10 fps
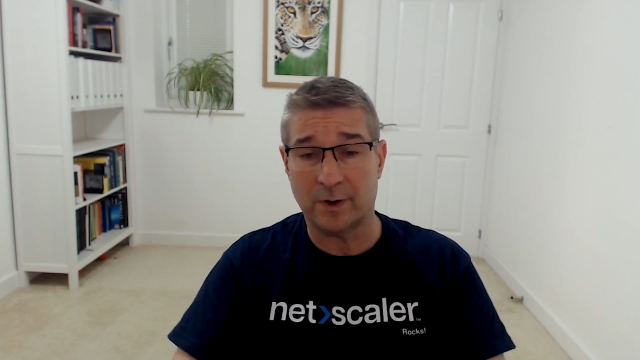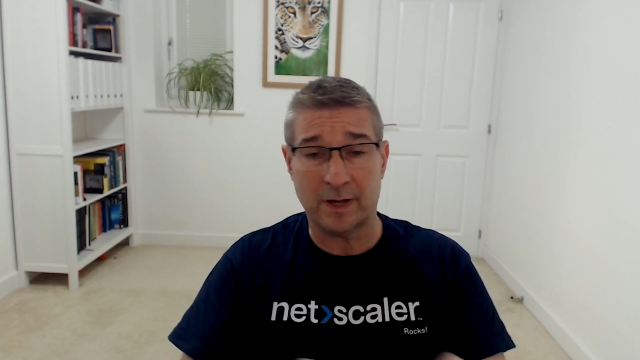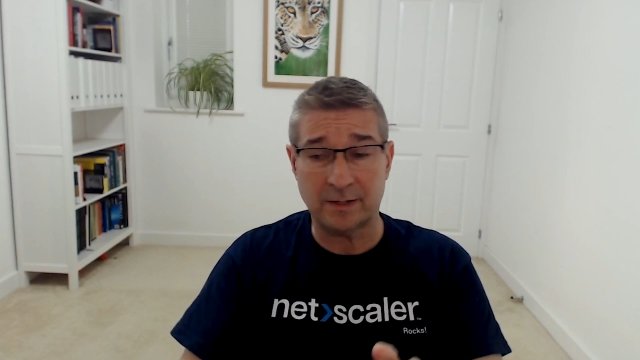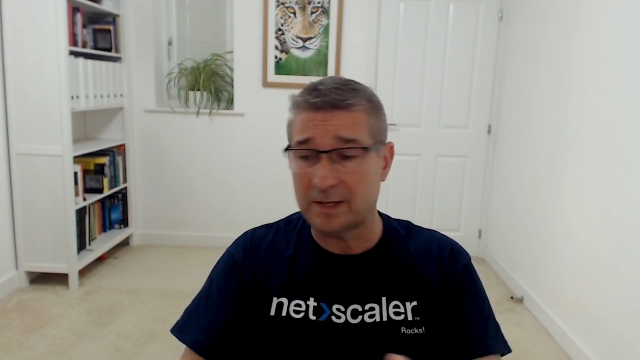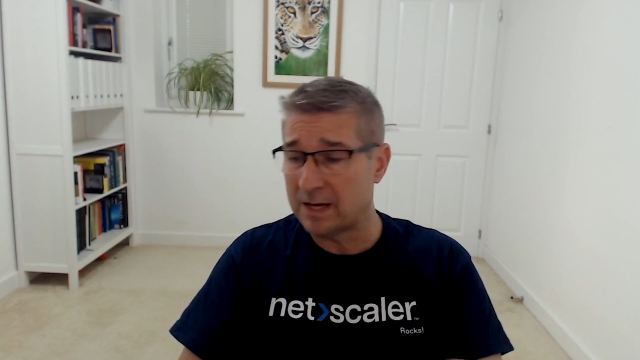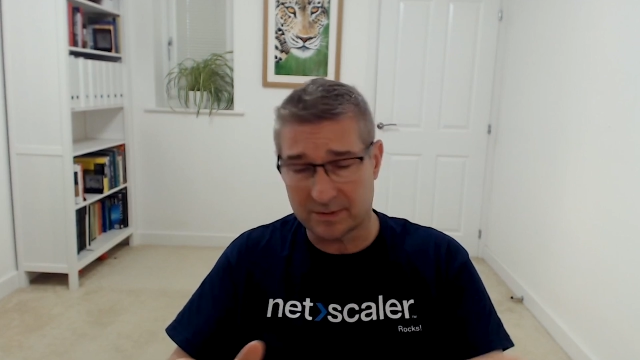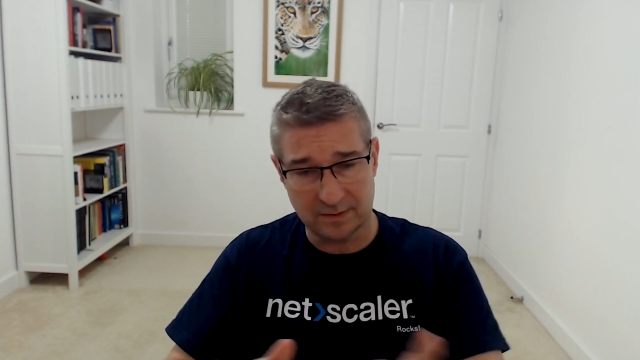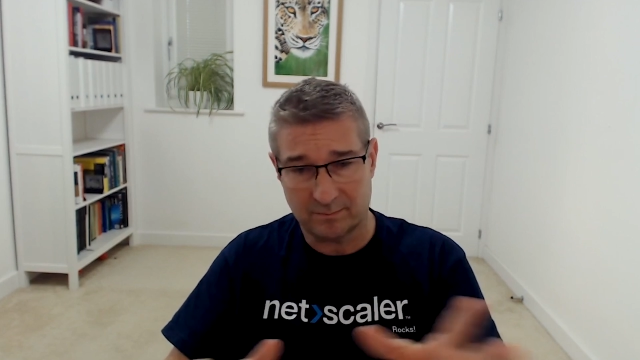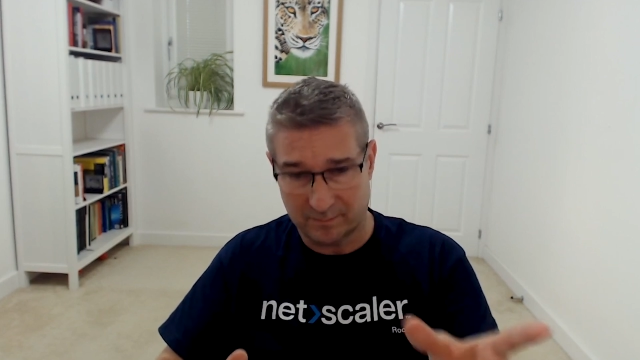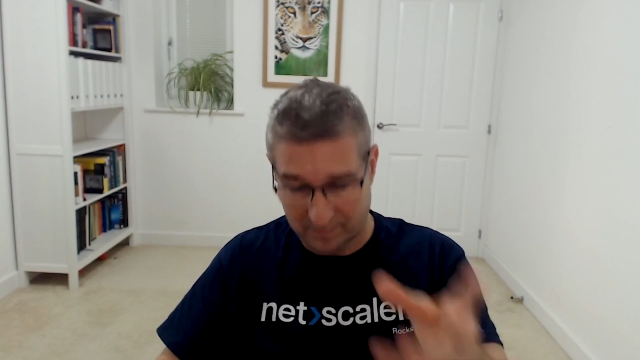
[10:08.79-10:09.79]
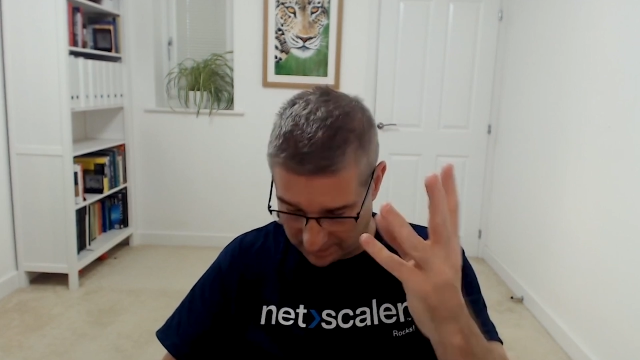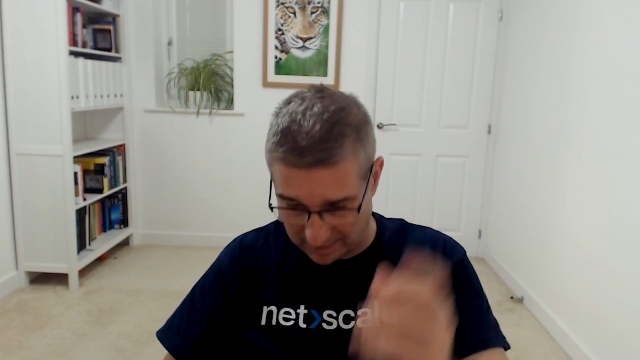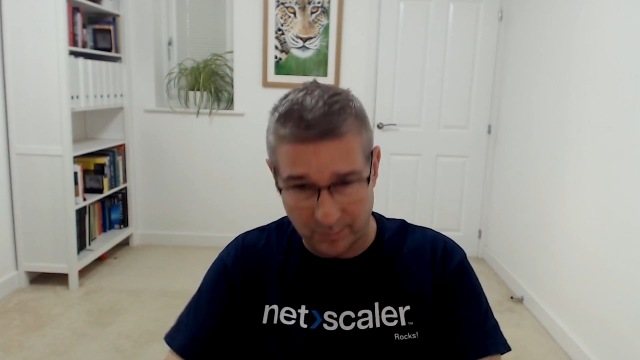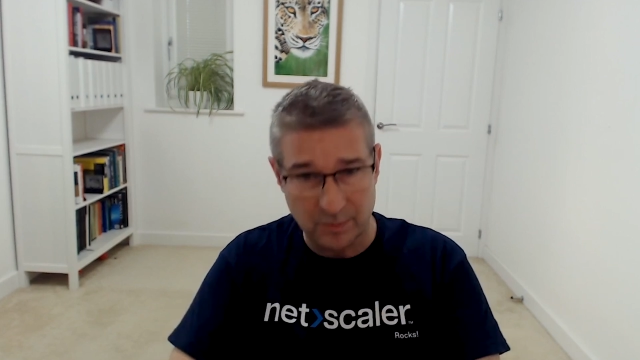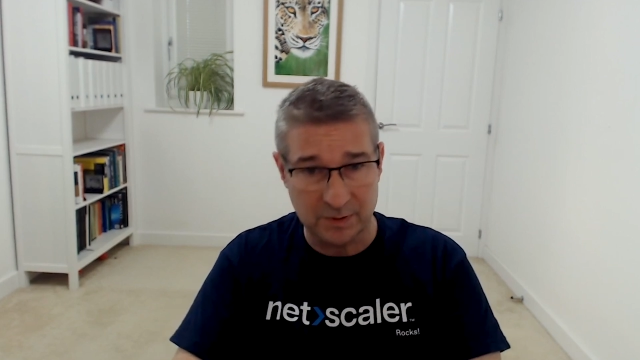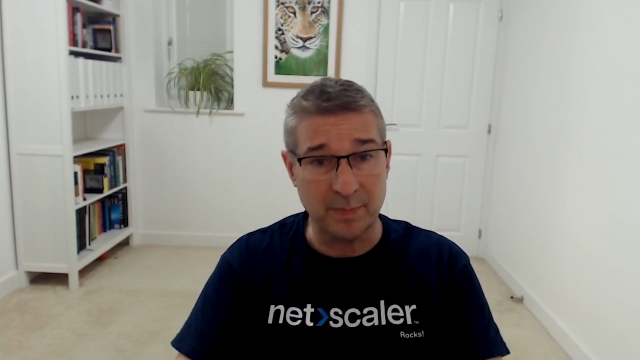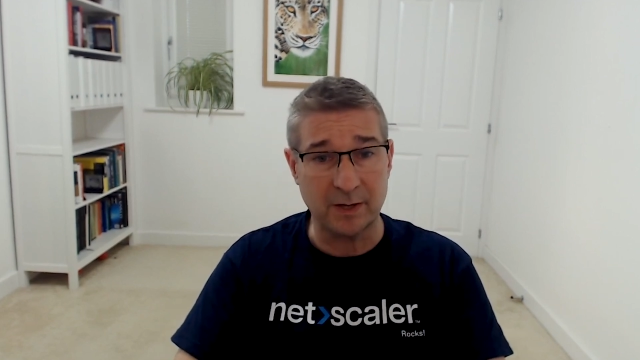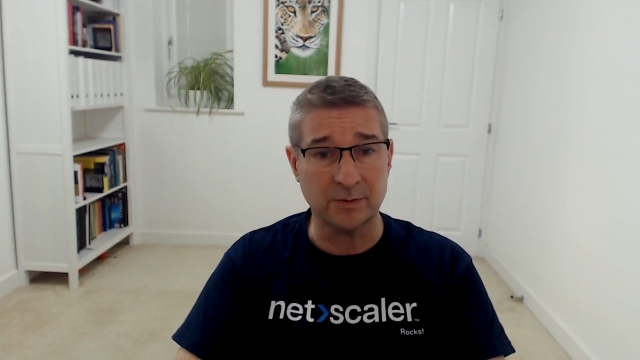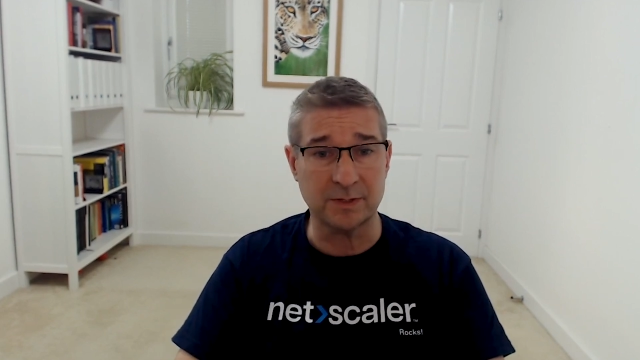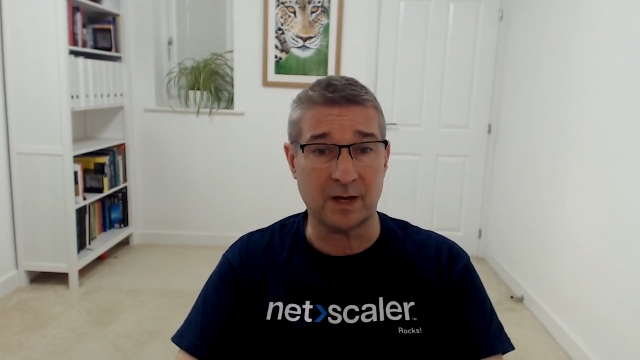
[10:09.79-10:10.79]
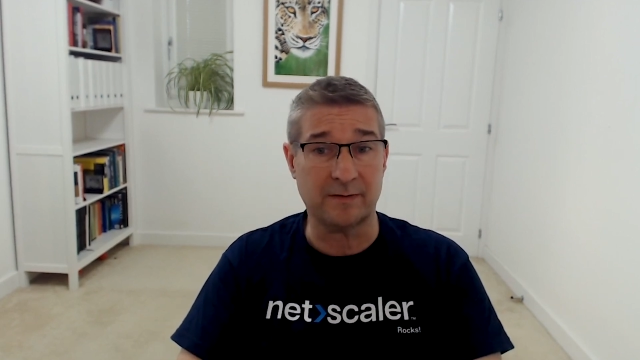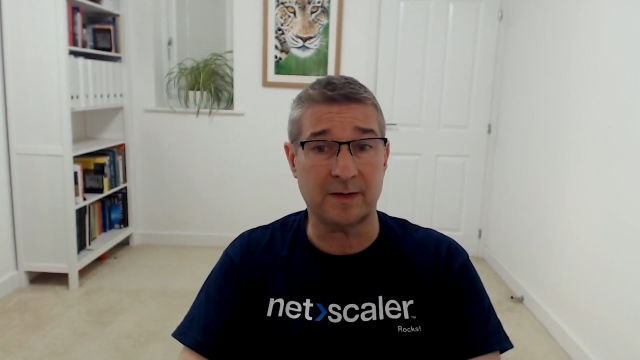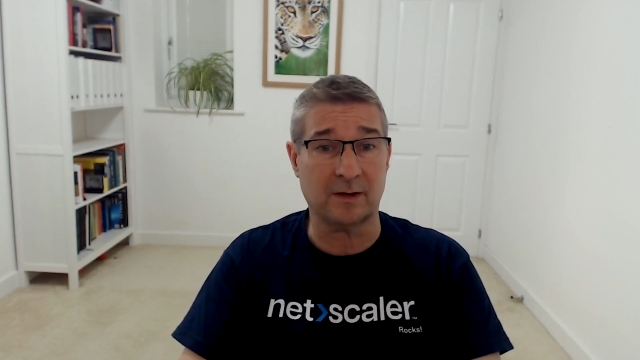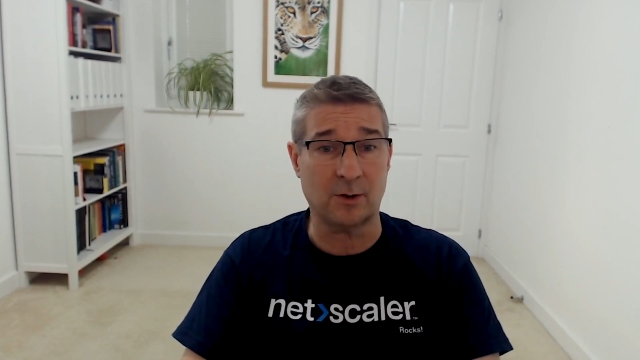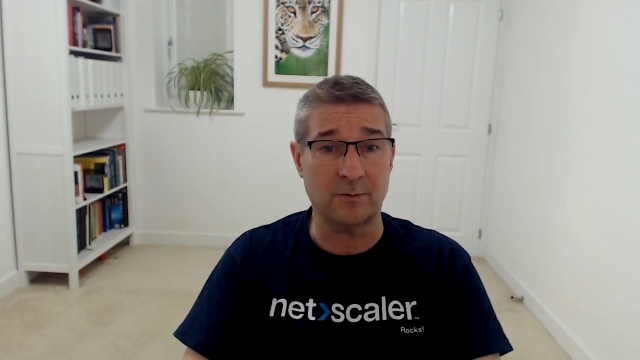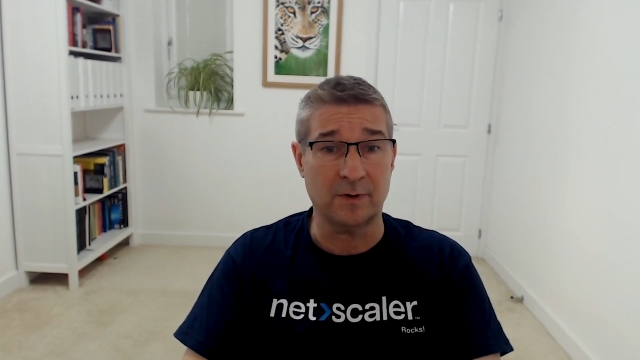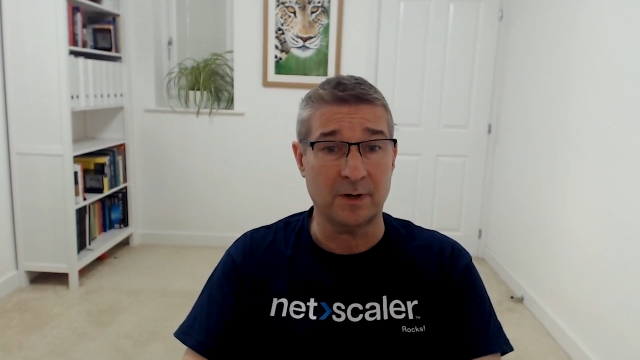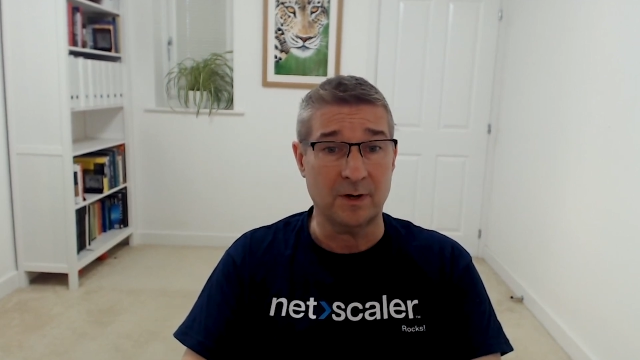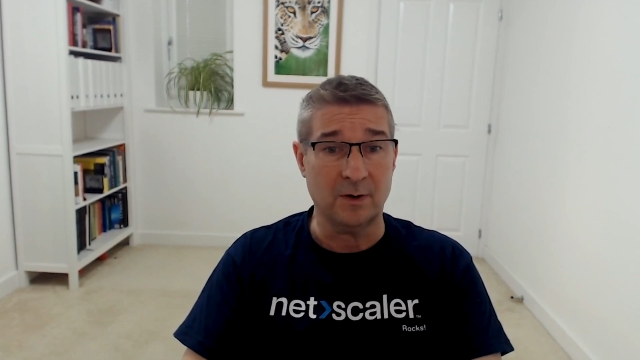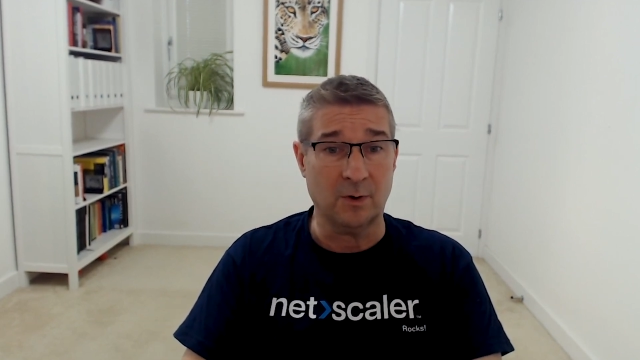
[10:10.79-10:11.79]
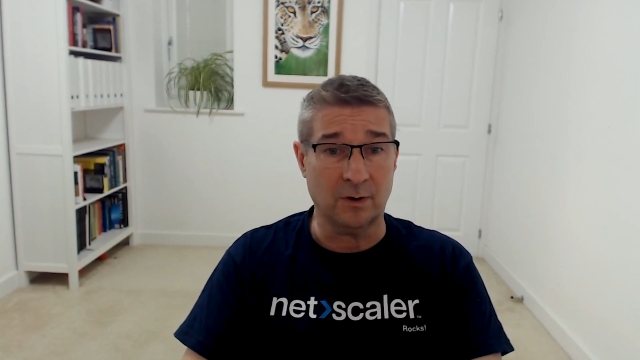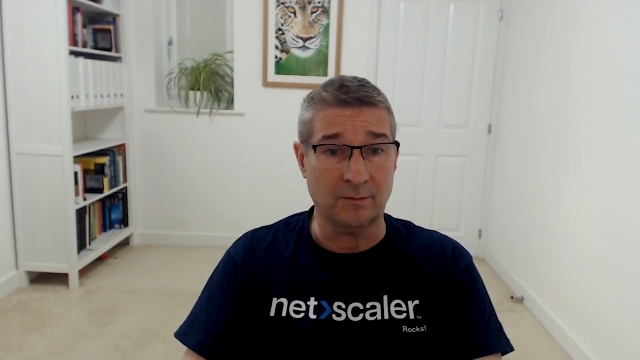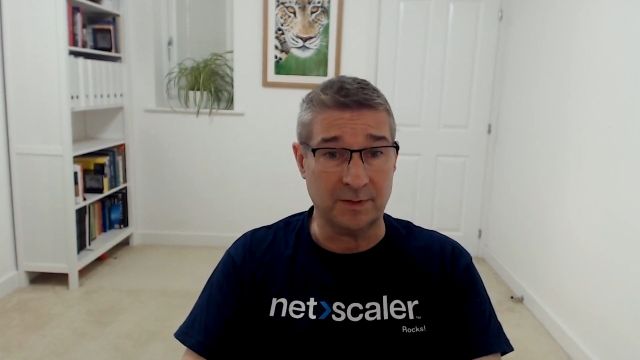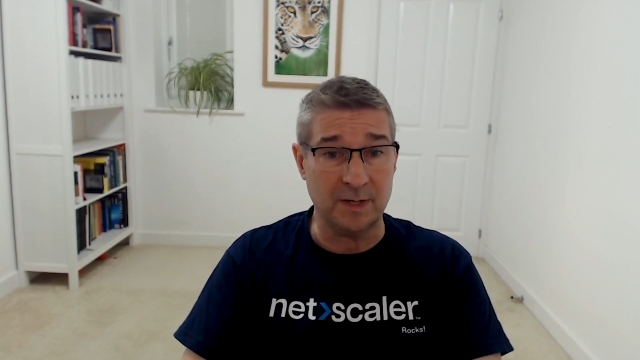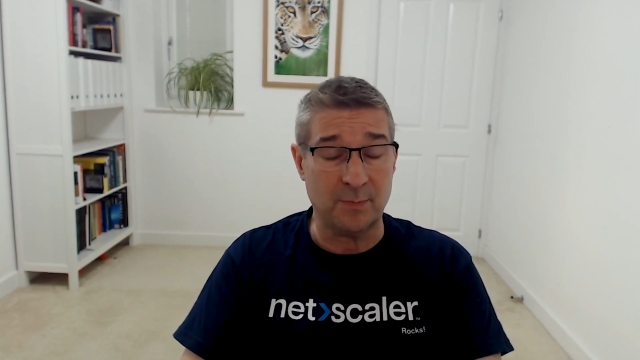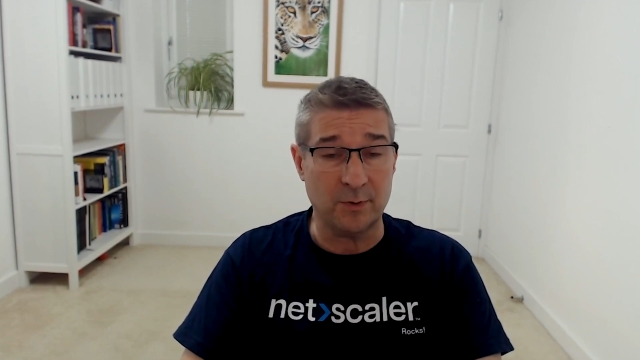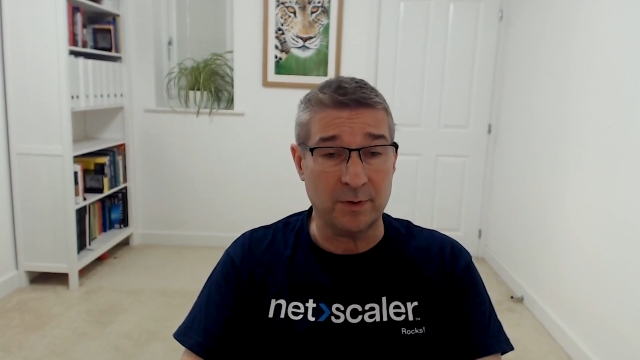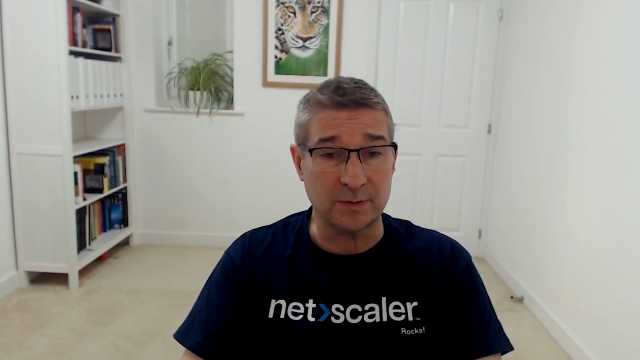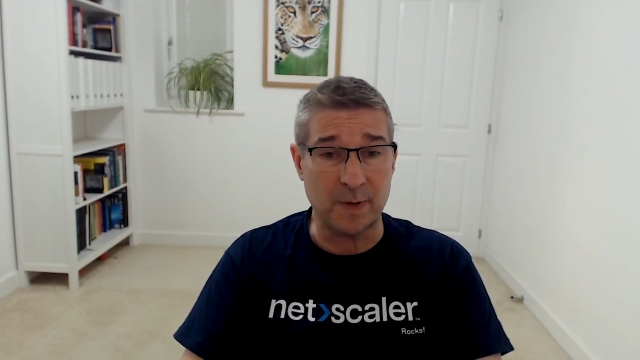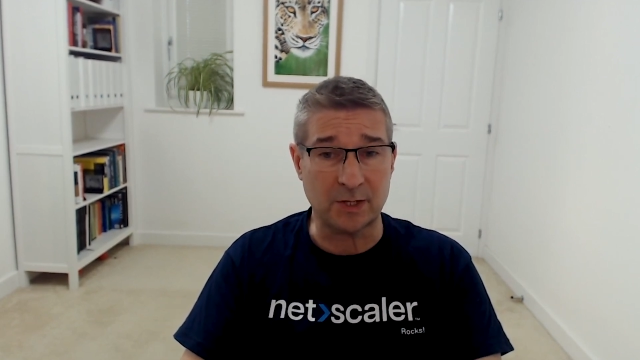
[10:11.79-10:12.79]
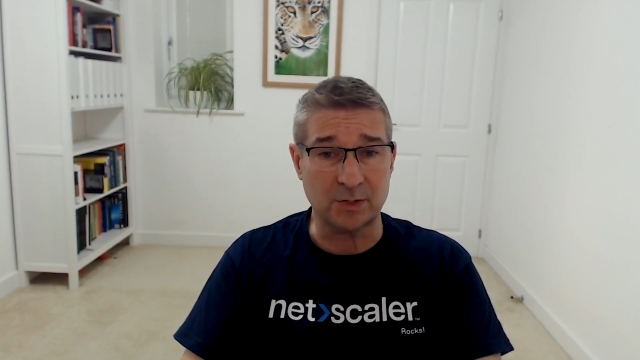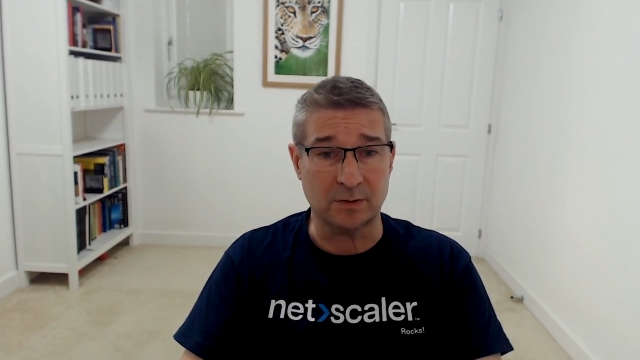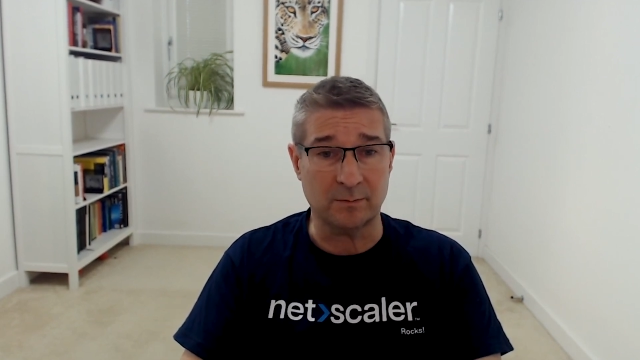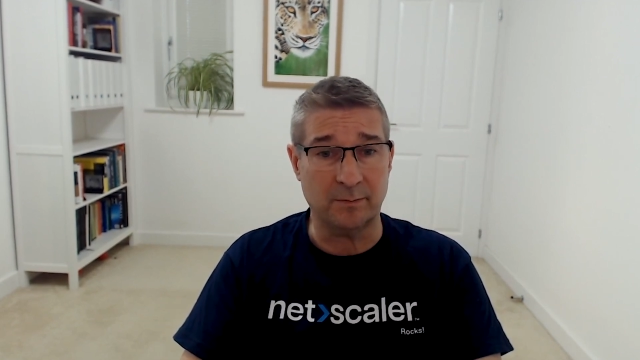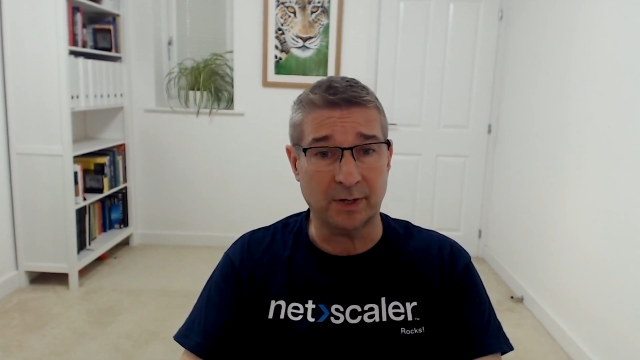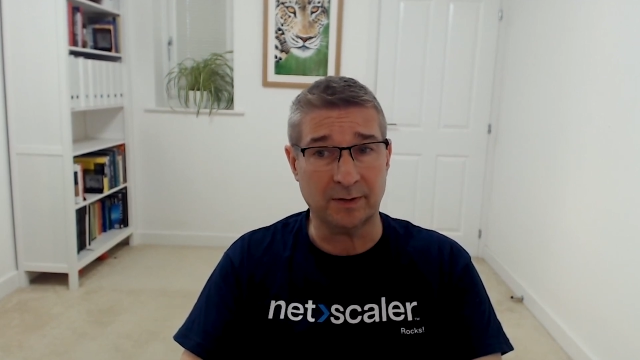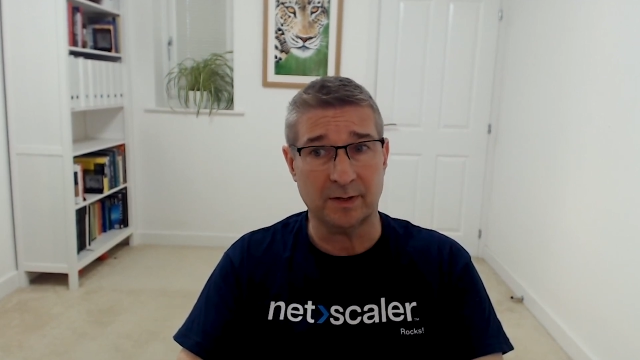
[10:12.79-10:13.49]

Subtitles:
And yes, there was a penalty, I think, of deeper inspection, but